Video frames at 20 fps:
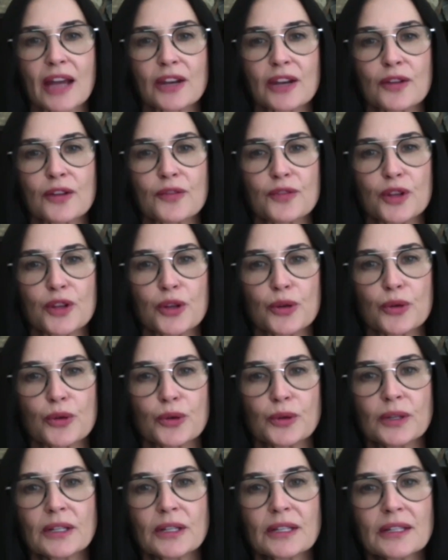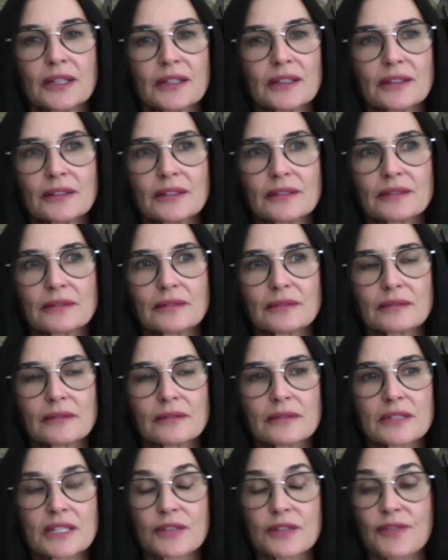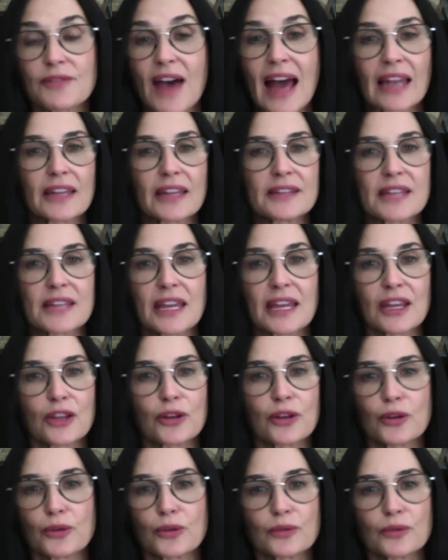of you to validate you.